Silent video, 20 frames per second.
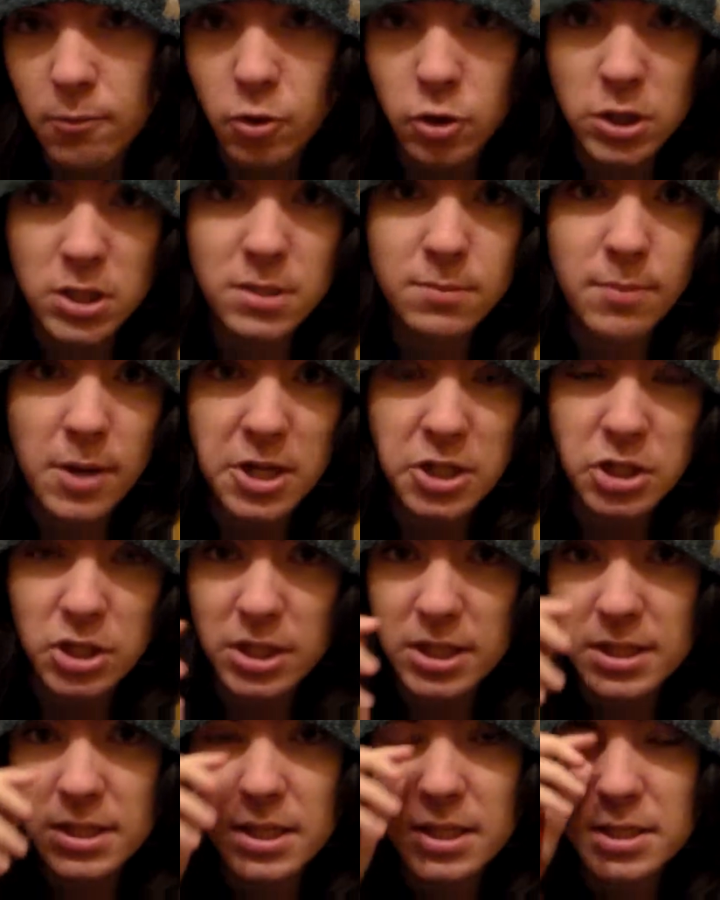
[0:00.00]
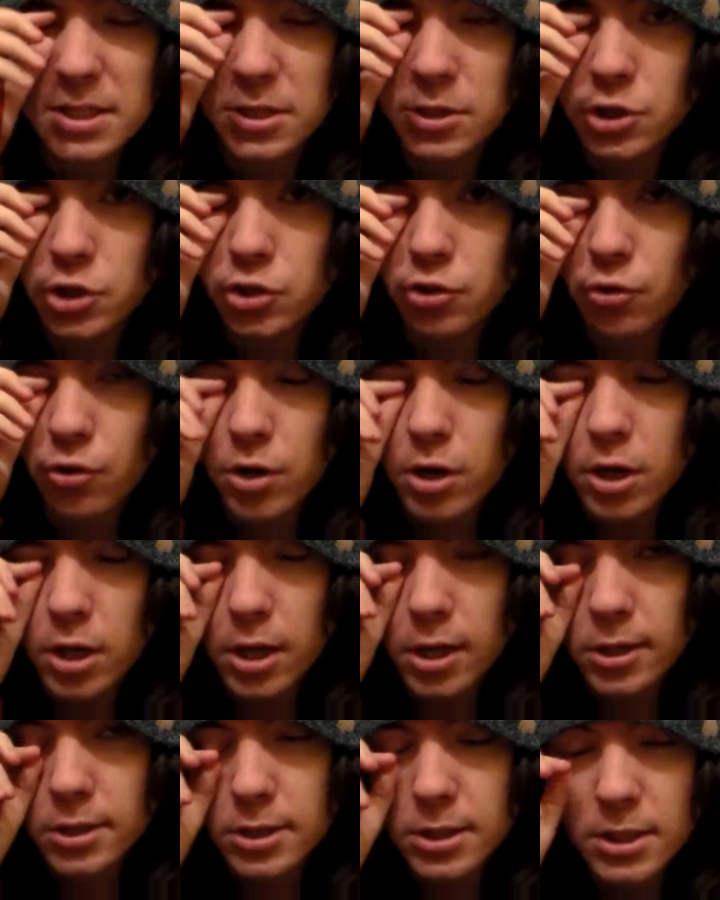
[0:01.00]
more, especially since the short
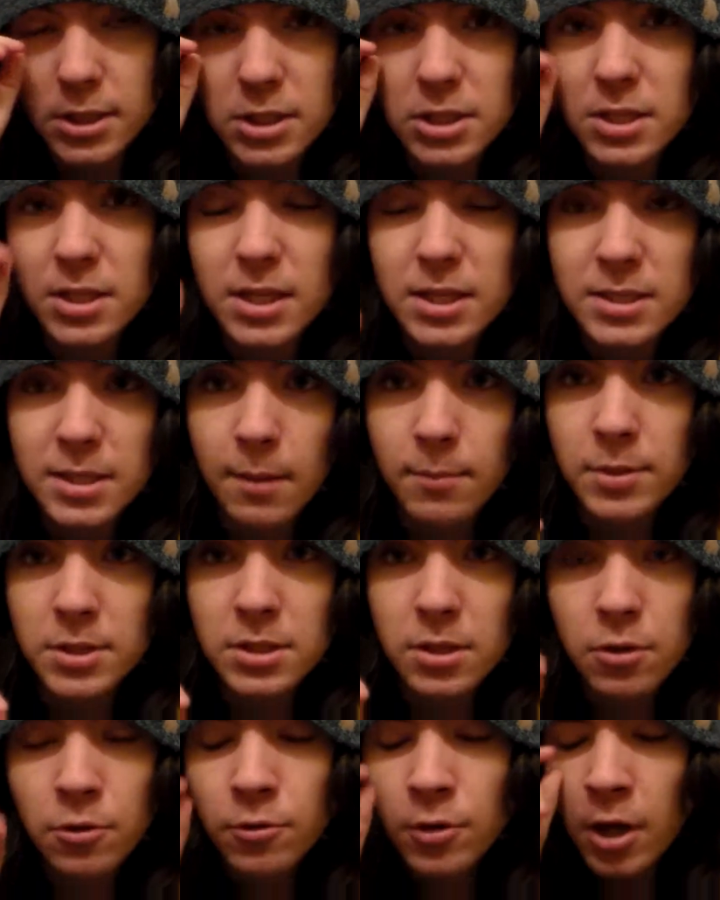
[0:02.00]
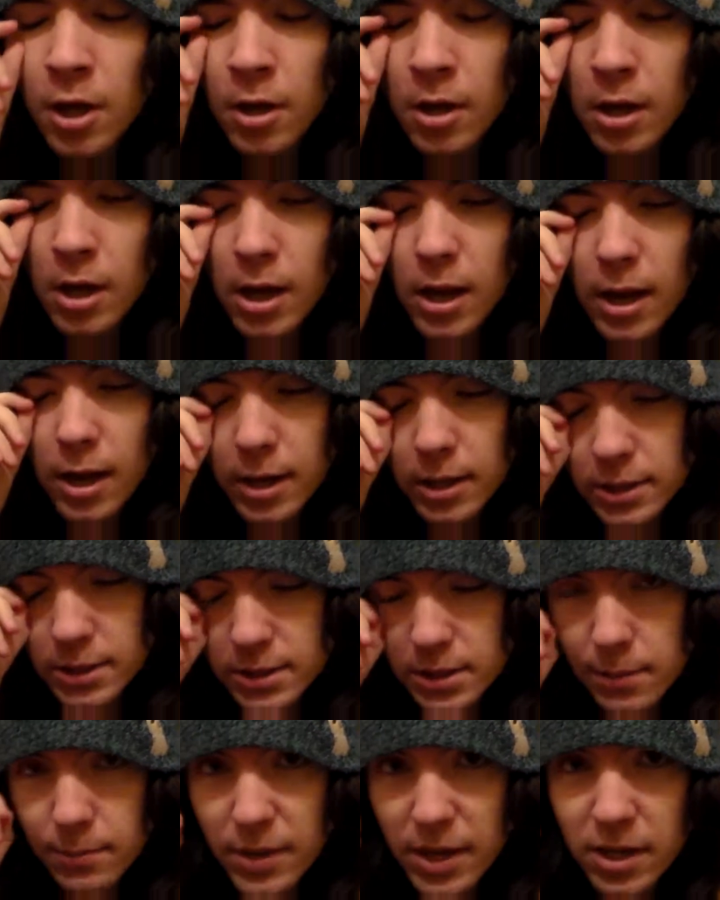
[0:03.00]
and since this episode. And
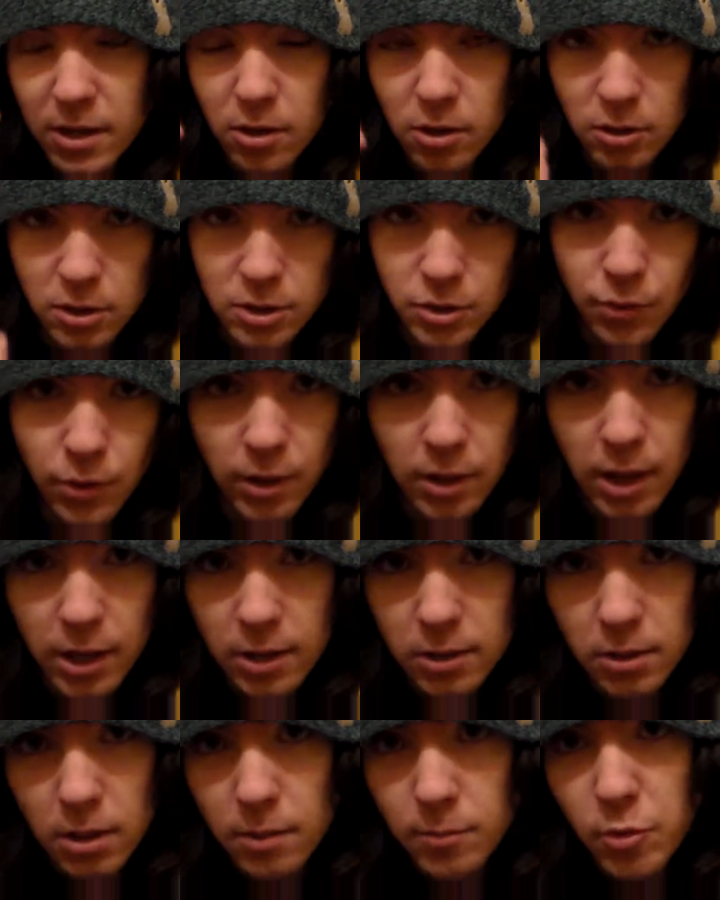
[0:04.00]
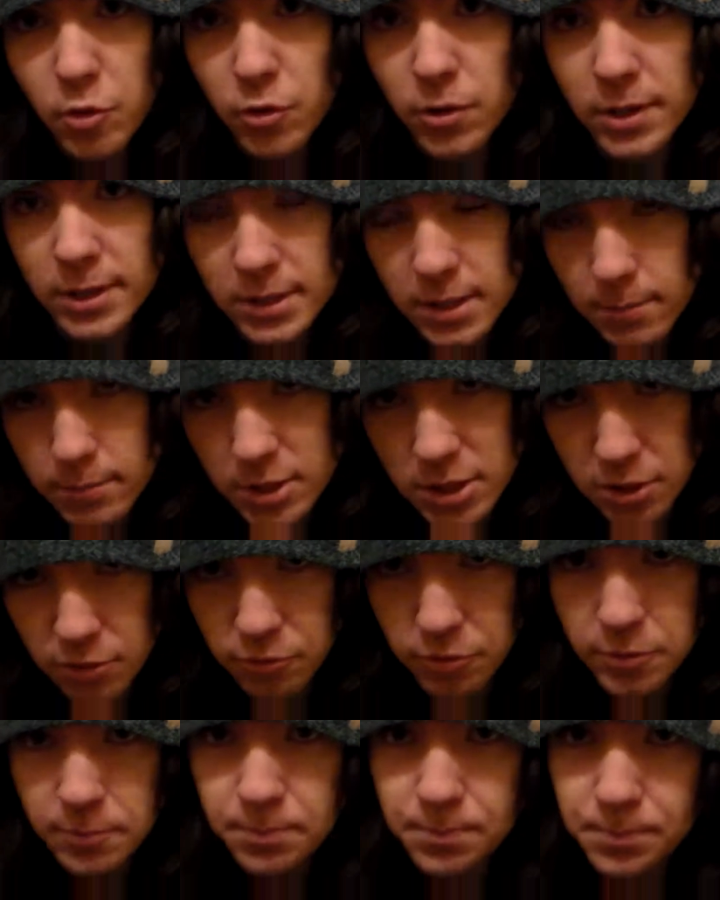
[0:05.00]
Sabine also I like a lot more in this episode.